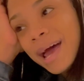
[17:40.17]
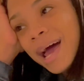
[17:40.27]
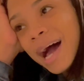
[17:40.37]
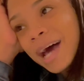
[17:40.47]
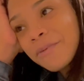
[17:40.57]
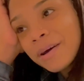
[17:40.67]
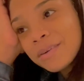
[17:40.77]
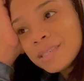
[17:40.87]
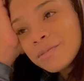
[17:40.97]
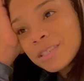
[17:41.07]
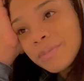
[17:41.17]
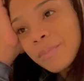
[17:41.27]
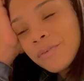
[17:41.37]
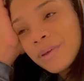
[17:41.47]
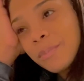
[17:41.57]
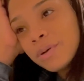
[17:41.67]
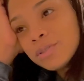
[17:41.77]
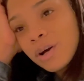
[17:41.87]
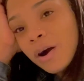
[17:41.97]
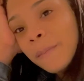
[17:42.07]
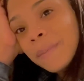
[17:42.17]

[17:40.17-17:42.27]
I don't want to go sleep because my boyfriend is about to come